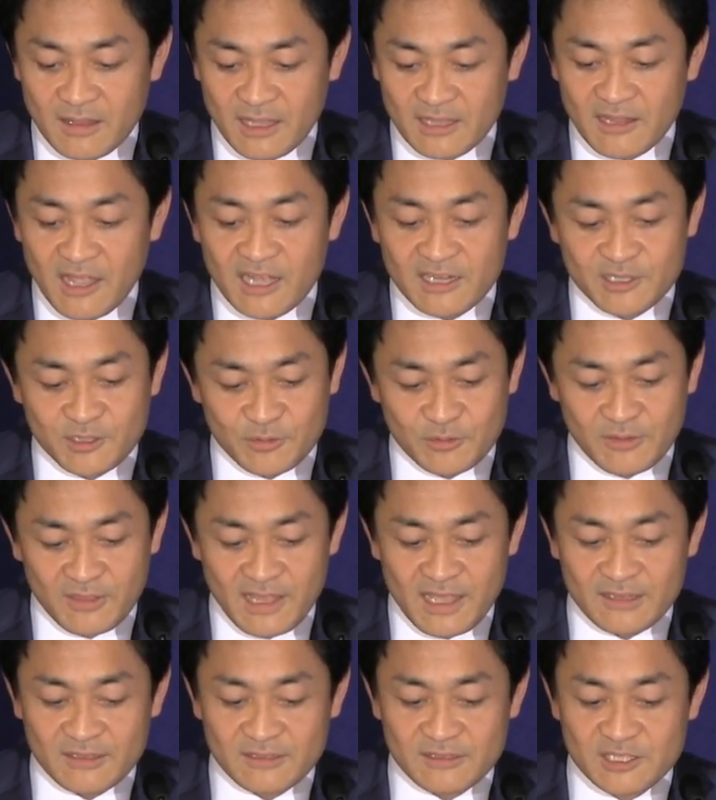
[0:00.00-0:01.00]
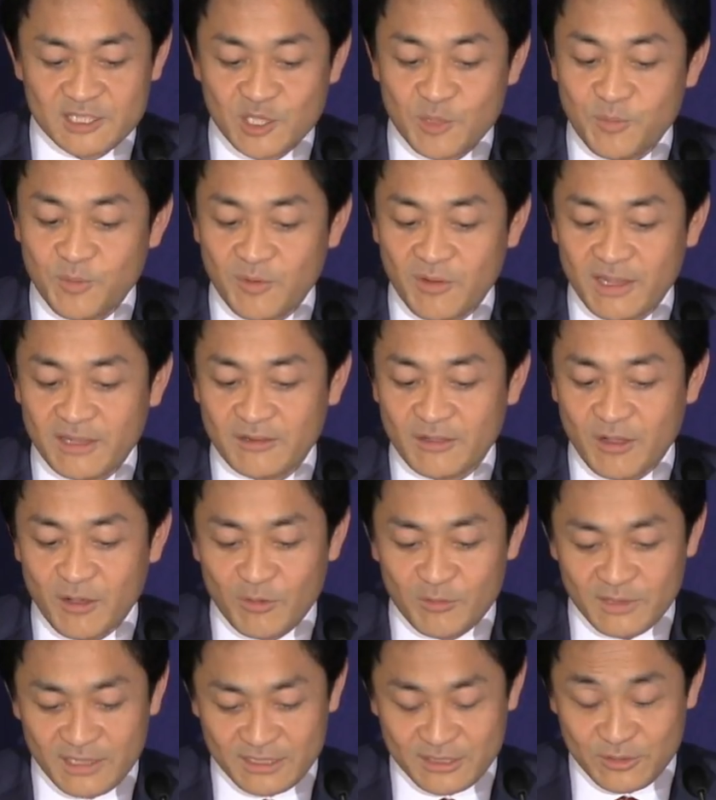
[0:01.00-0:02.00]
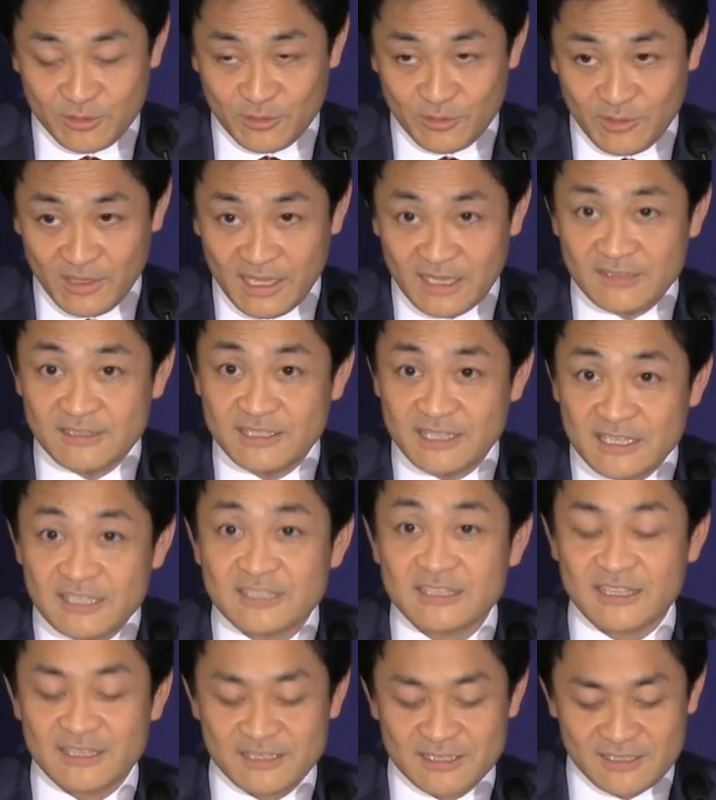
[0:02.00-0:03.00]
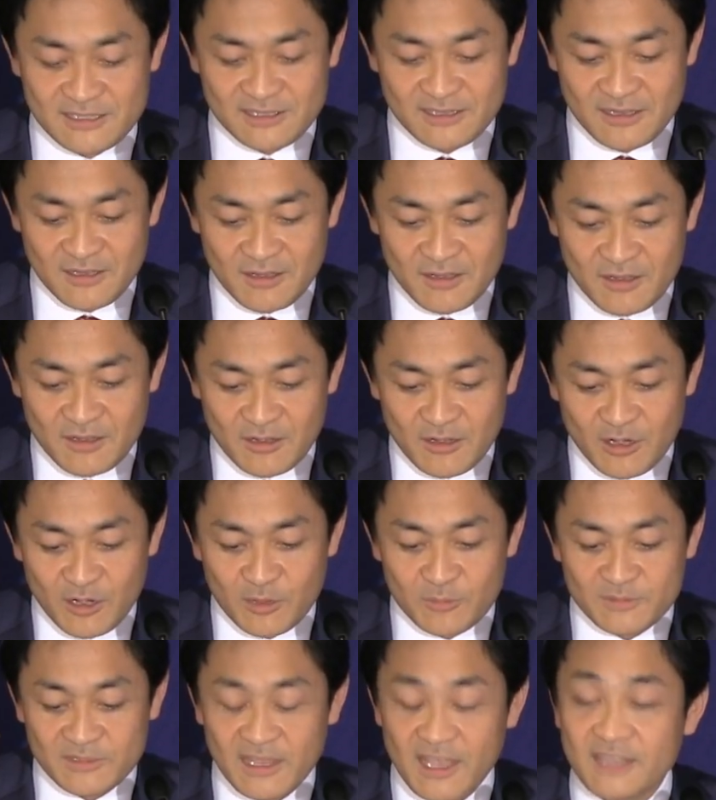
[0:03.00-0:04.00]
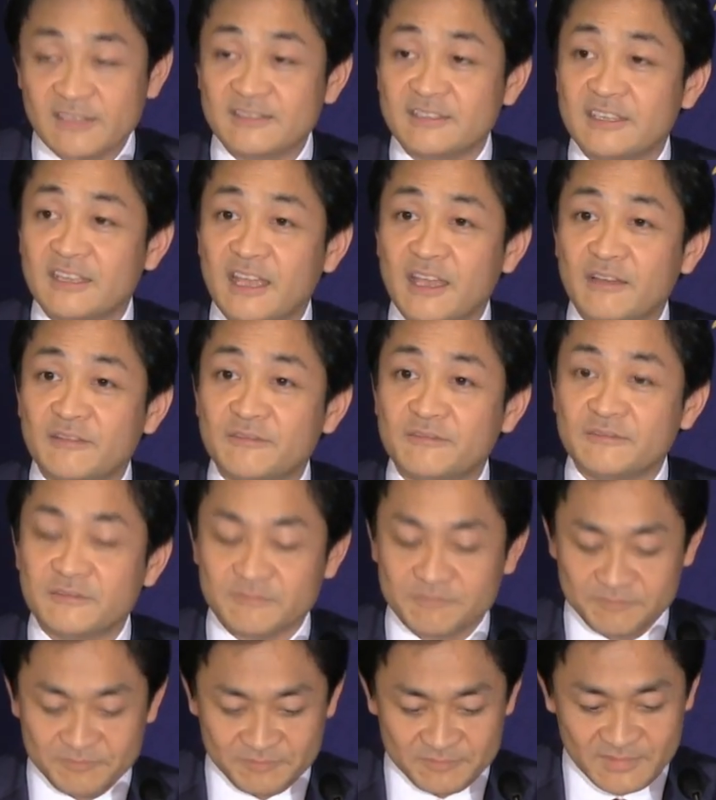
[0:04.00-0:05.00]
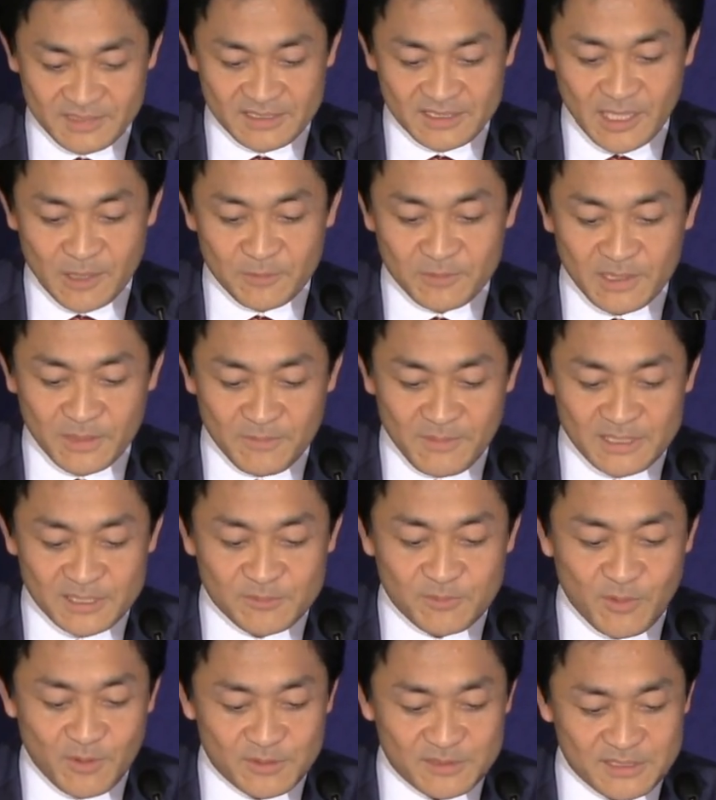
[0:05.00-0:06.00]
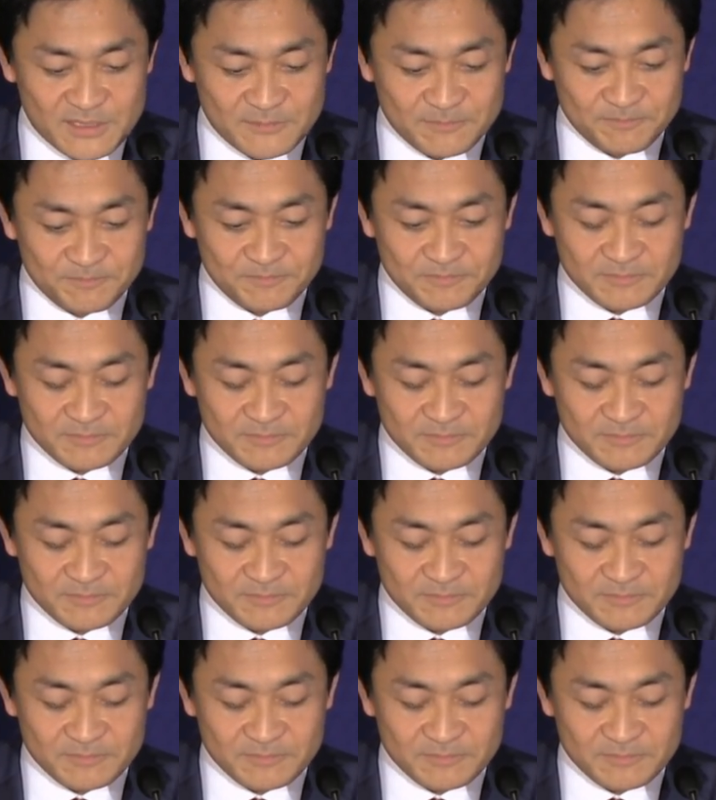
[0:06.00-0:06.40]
an article that stipulates only to existence of the SDF, Self-Defense Force.